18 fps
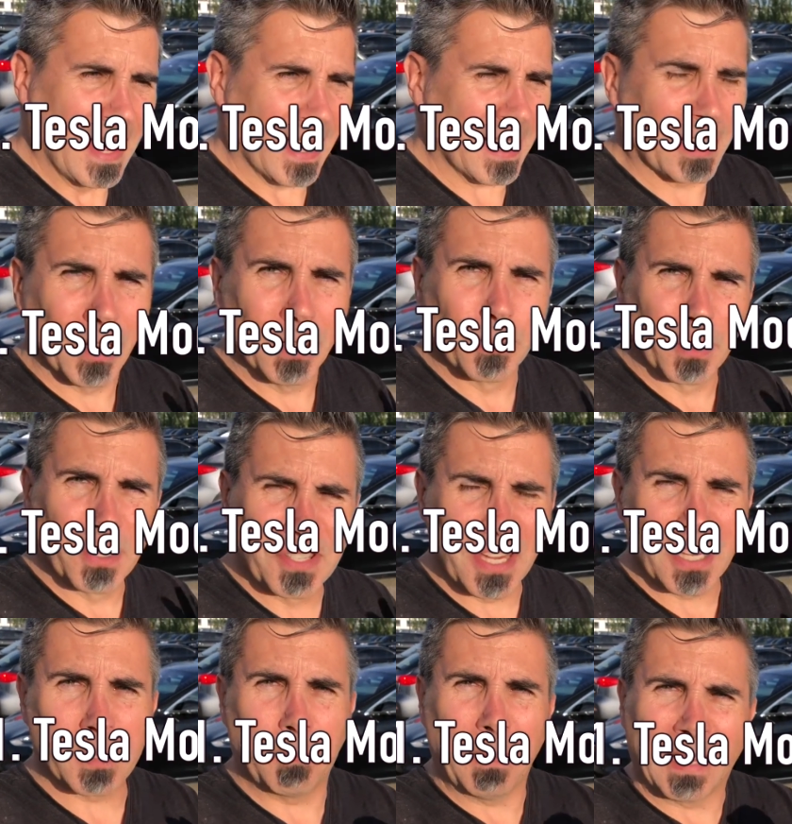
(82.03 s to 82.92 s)
I couldn't
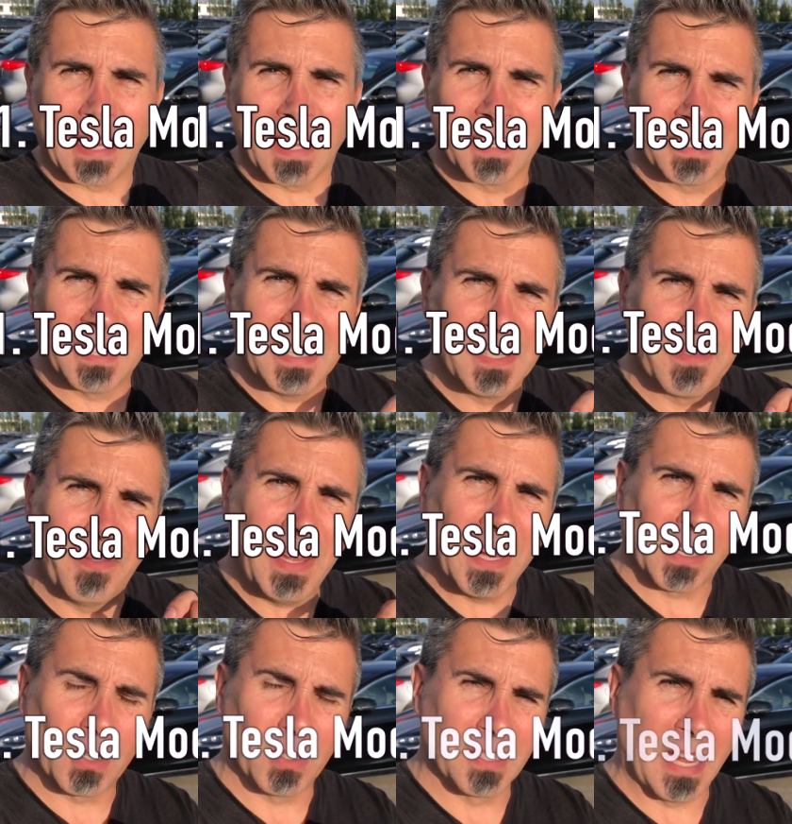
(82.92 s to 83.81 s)
resist because these
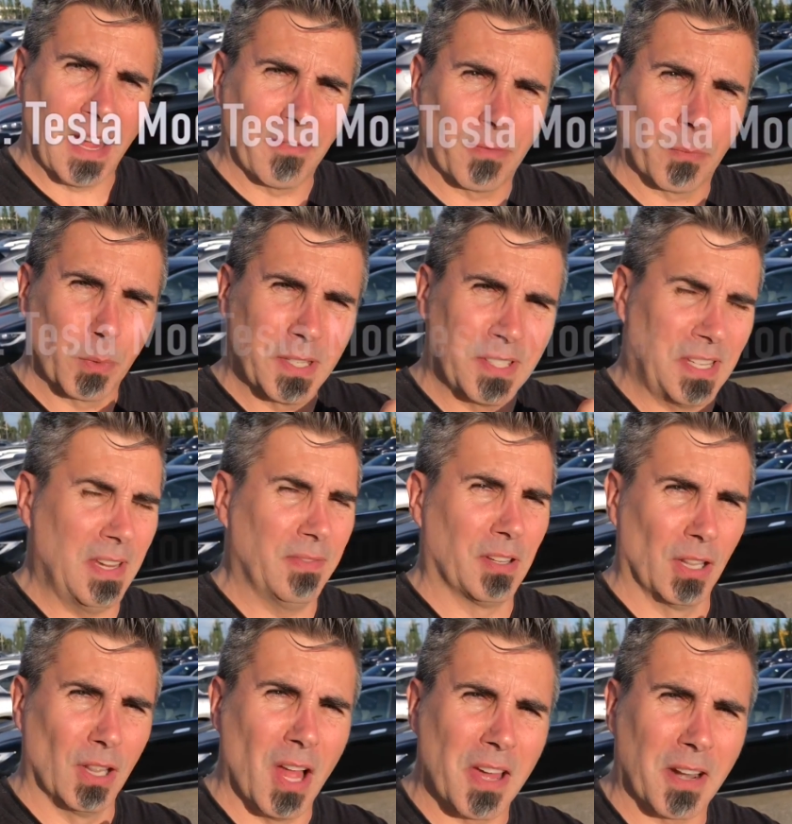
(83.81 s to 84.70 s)
vehicles have received
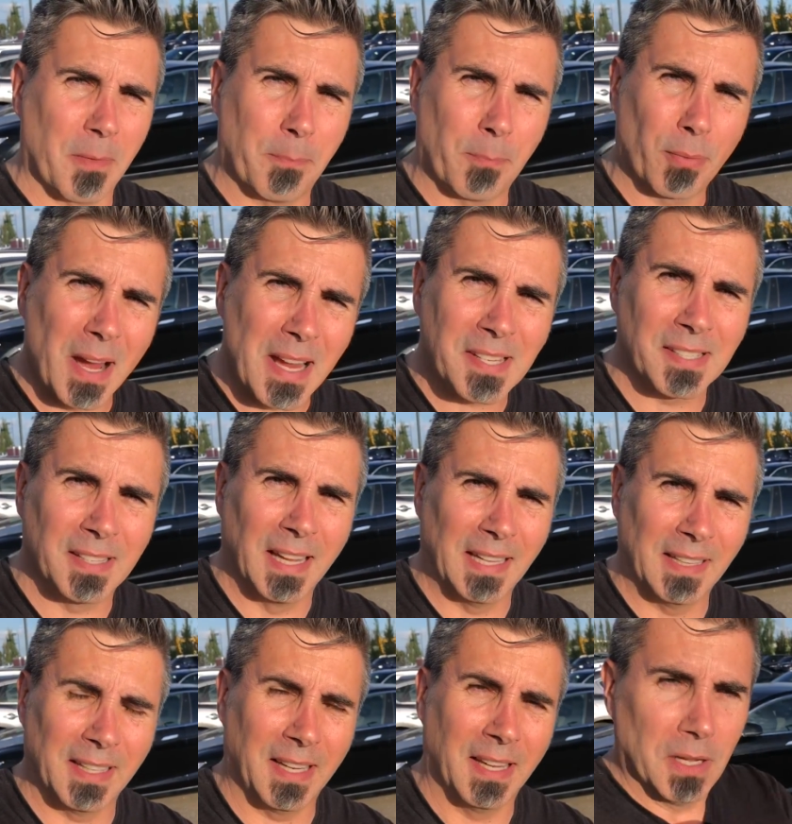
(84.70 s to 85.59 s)
a lot of press
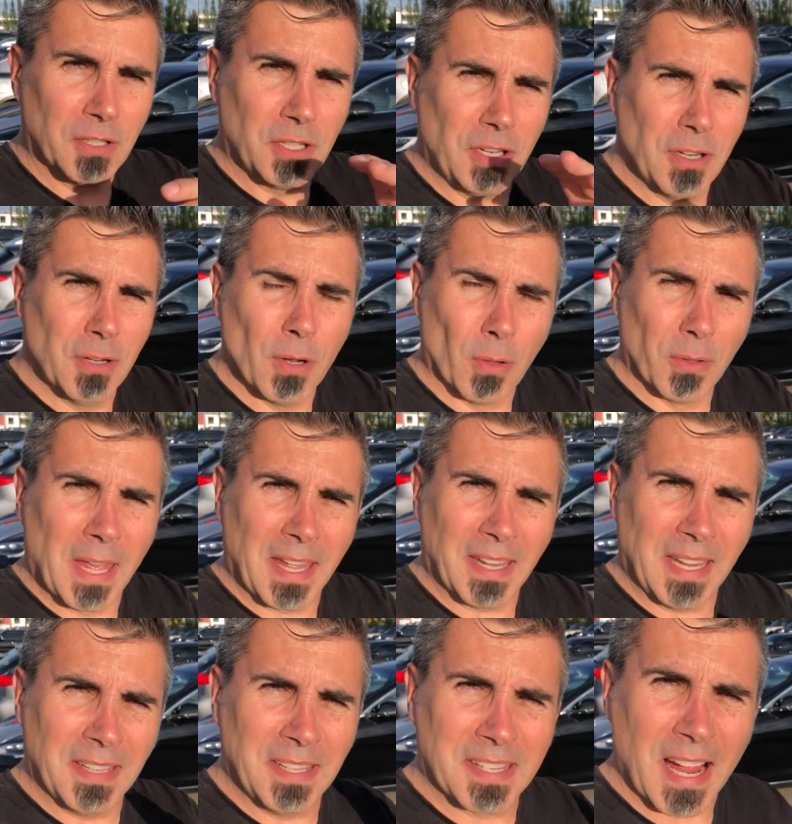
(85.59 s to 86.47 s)
lately. Did you know that
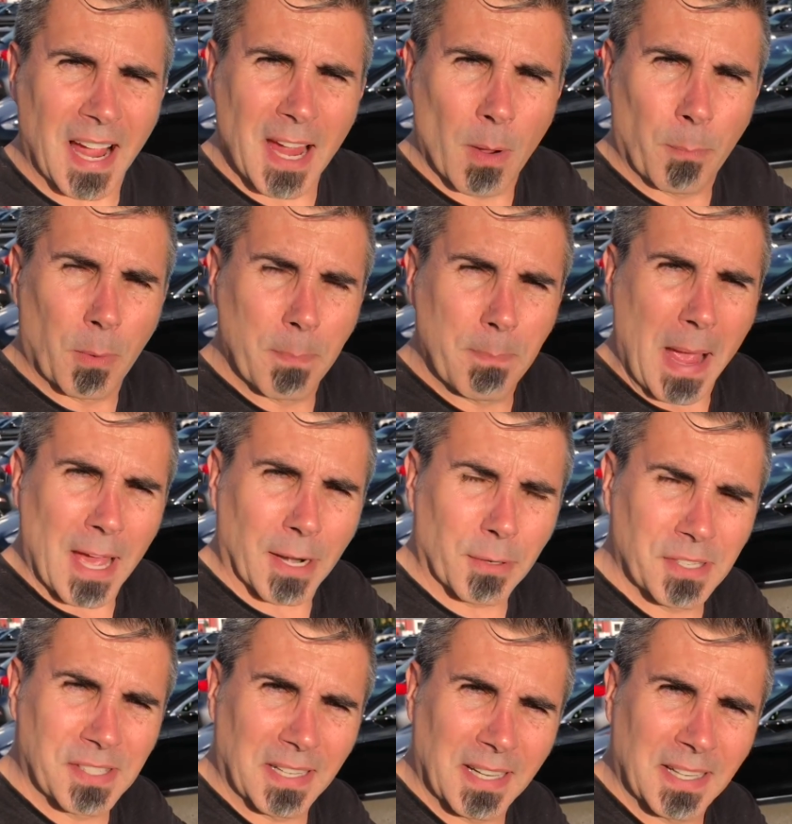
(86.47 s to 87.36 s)
in these high output
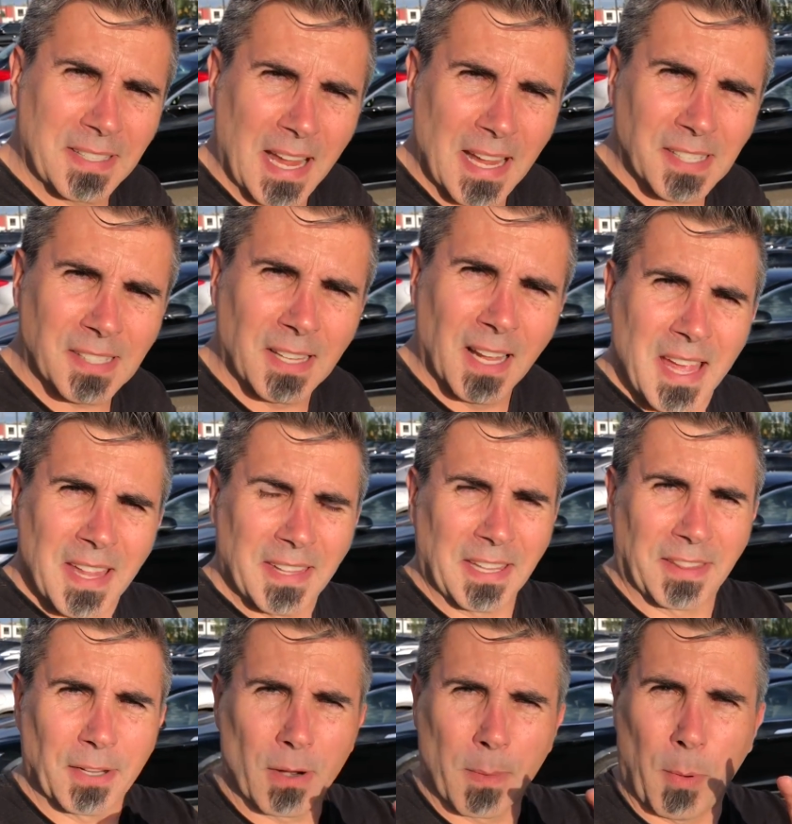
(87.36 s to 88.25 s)
batteries in a Tesla,
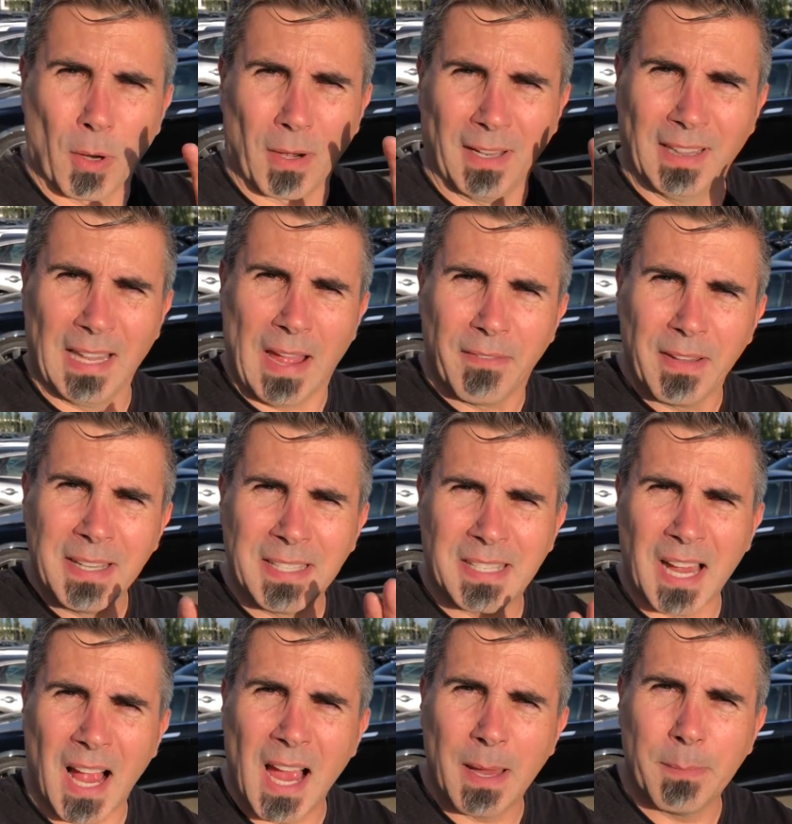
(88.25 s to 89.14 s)
that they're about 11
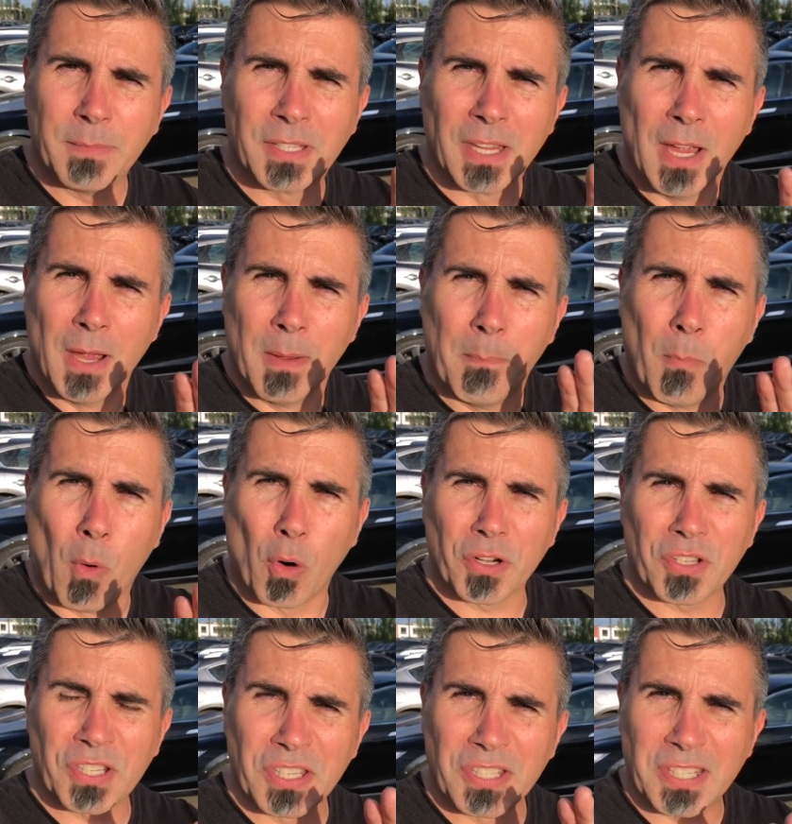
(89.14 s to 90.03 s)
times more
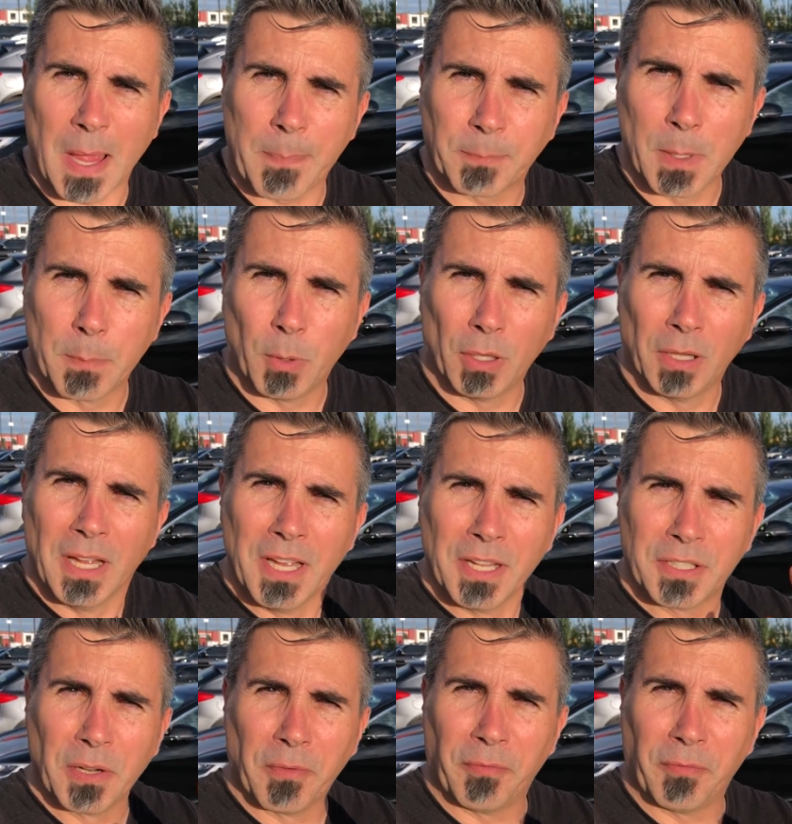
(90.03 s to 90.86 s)
susceptible to